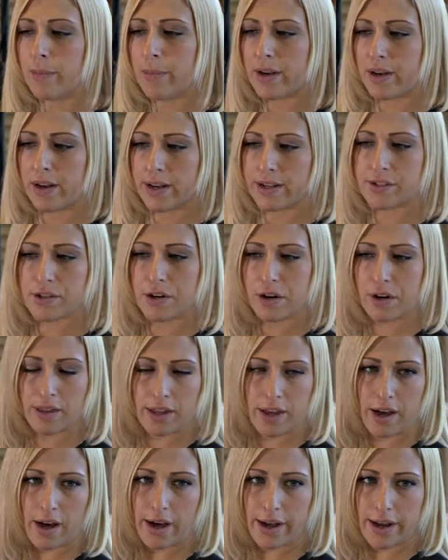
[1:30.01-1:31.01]
bit nicer on
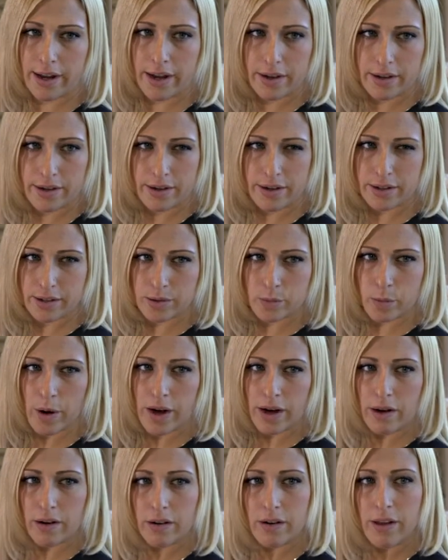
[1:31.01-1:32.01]
the eye as
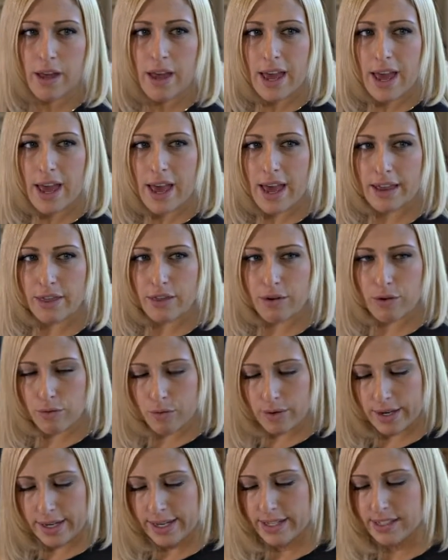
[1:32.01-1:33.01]
well, and they're
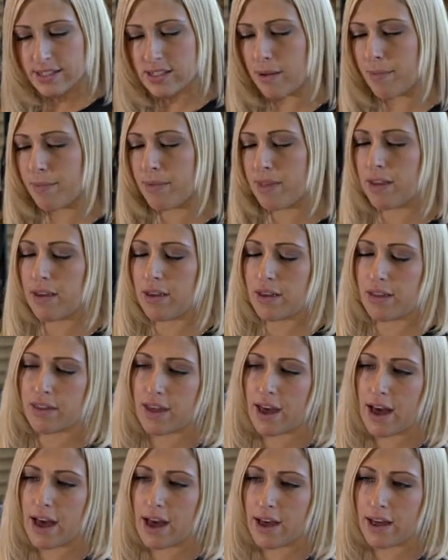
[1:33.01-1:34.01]
reading something
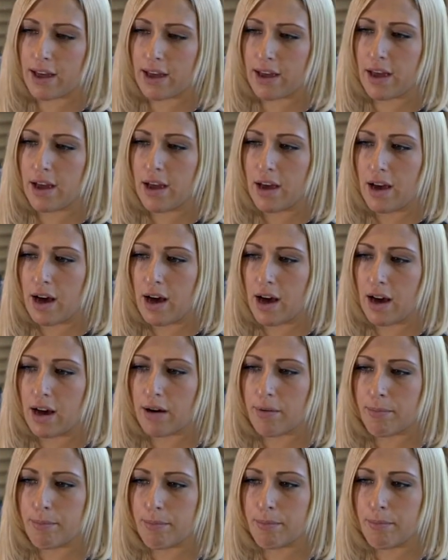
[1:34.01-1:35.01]
that
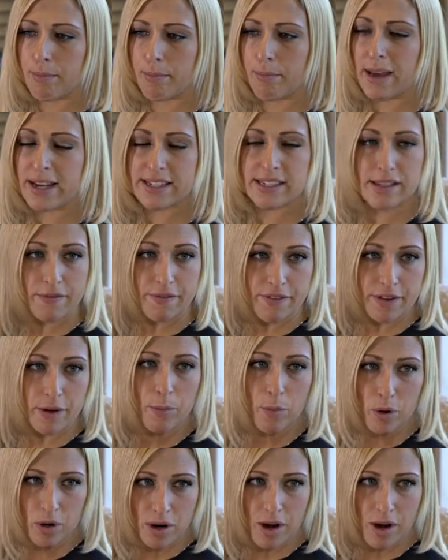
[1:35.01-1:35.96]
makes them feel more